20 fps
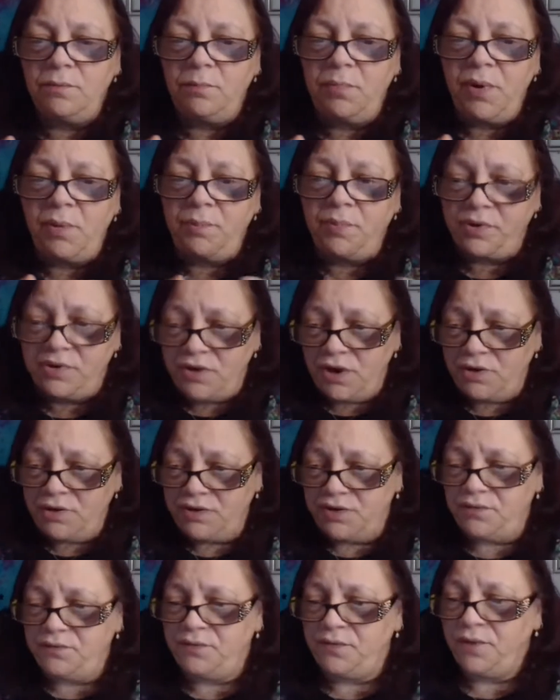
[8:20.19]
but
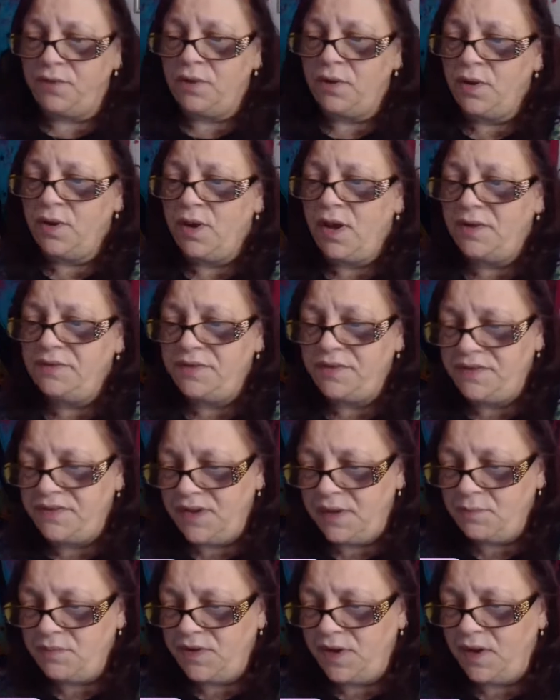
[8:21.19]
productive at the
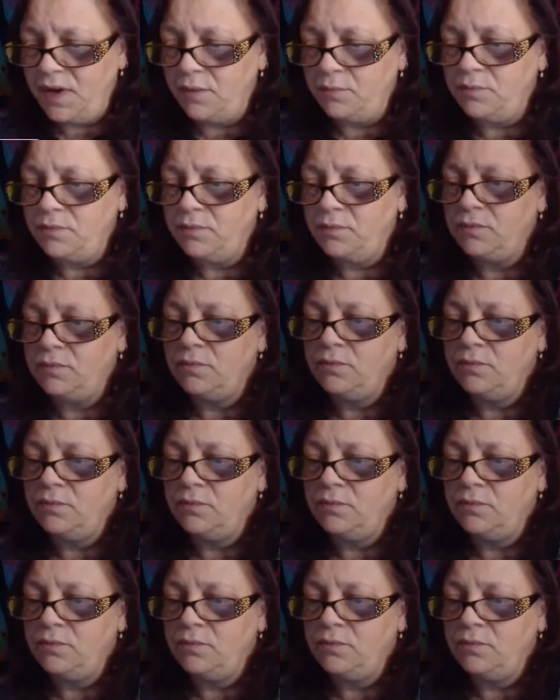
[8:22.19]
same time.